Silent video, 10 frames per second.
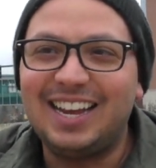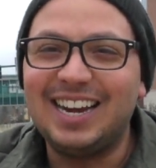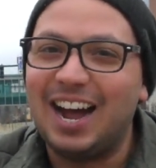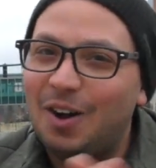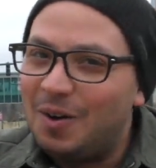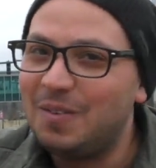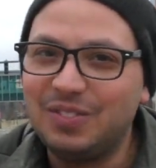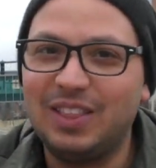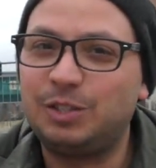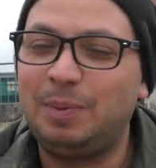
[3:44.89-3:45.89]
Now,
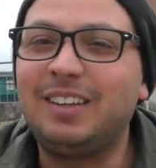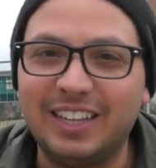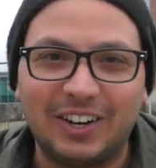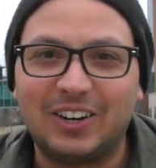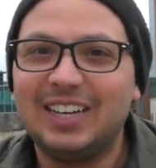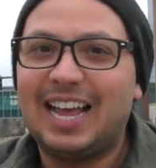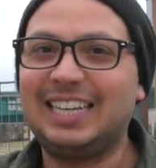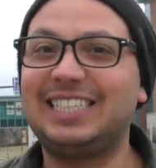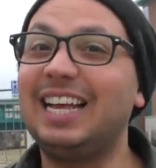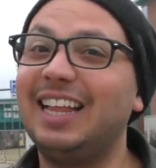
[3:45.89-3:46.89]
let's be clear.
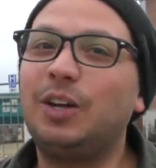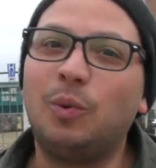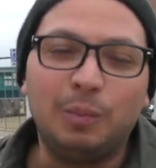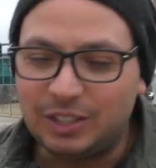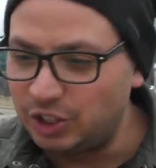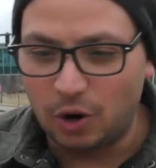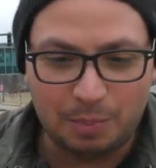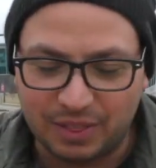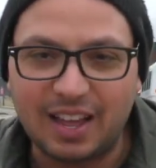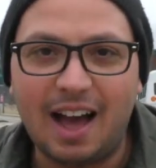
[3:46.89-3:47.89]
It's not like when we show
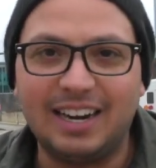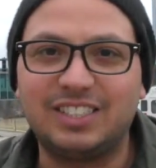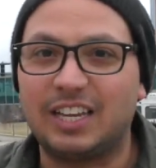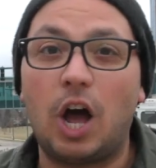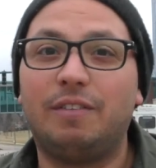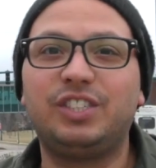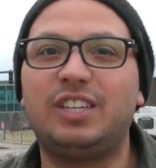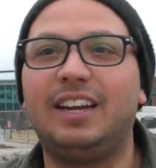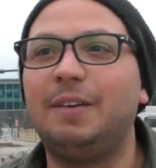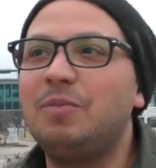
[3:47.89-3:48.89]
up with God and it's like all of a
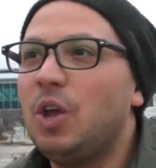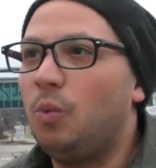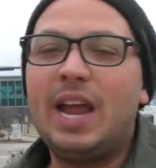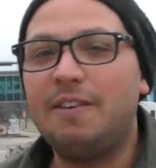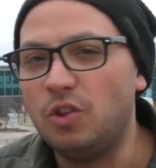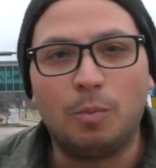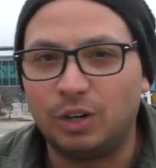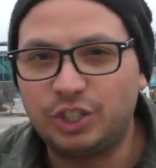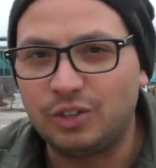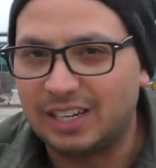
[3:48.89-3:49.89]
sudden we have no
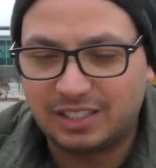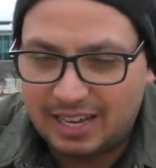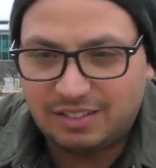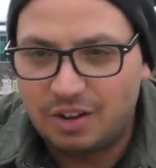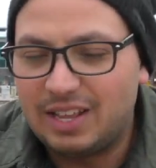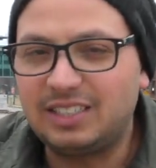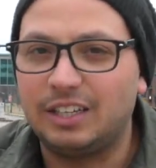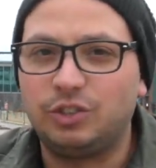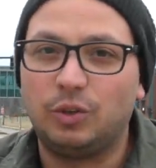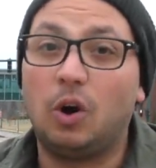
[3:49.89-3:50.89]
more stress. Like, no, that's
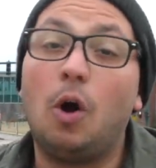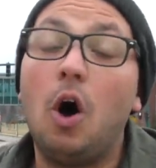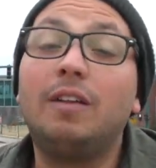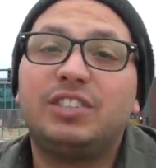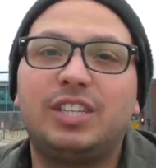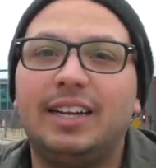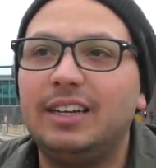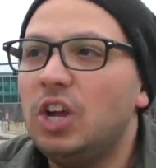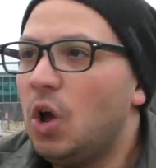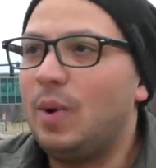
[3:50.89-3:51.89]
not true. Or all of a
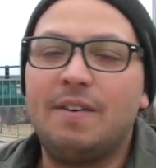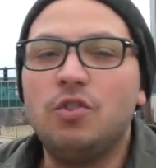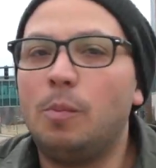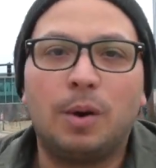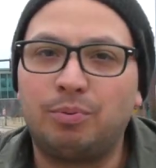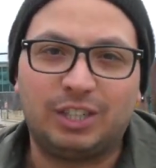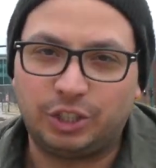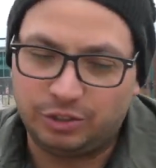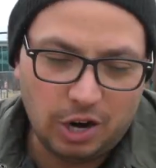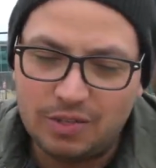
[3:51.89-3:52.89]
sudden we have no more
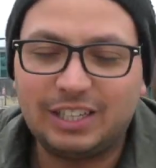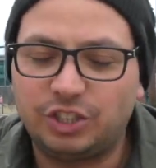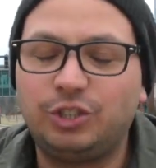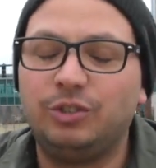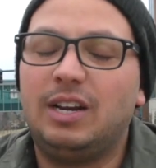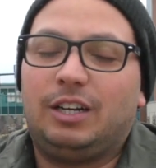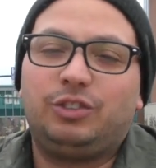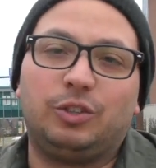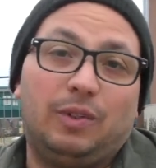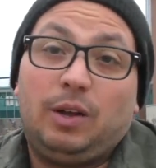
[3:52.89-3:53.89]
pressure. No, that's not
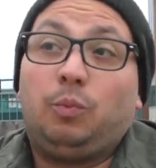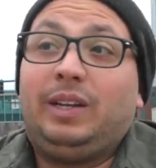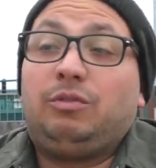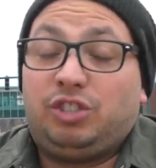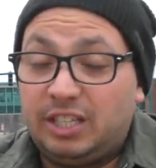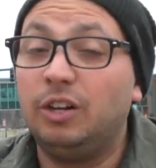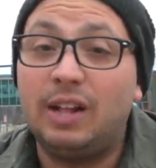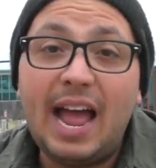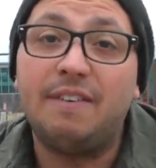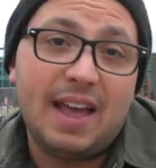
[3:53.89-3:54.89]
true. Like, we still
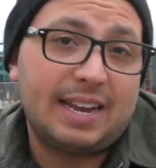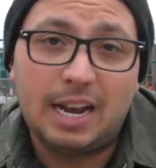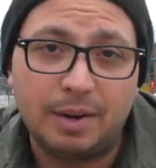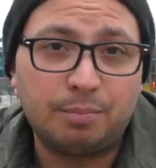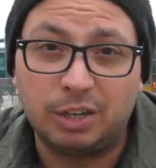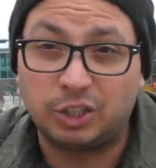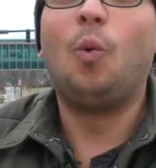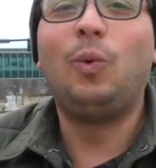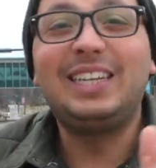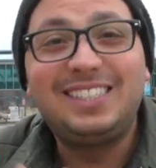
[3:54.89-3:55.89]
have academic pressure.
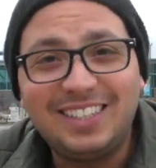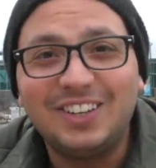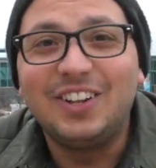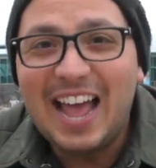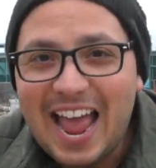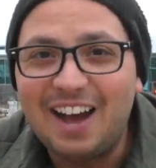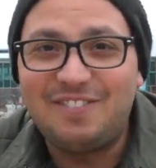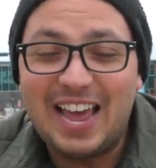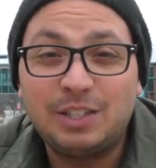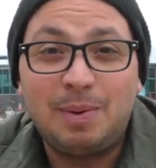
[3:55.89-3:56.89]
We still
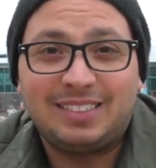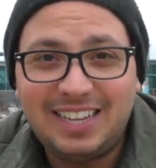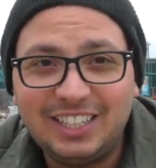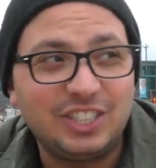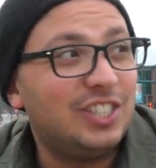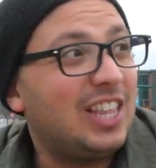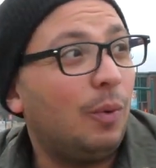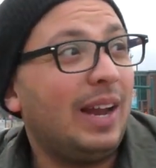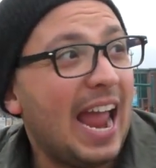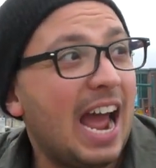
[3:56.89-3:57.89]
have expectations
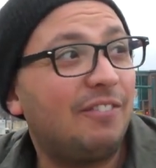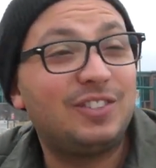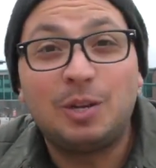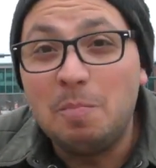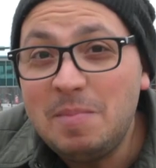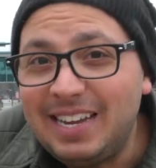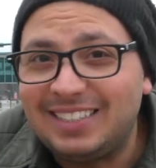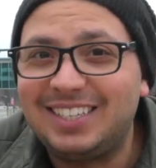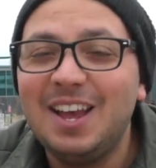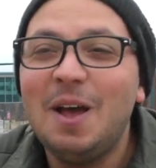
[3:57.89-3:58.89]
that we have to meet.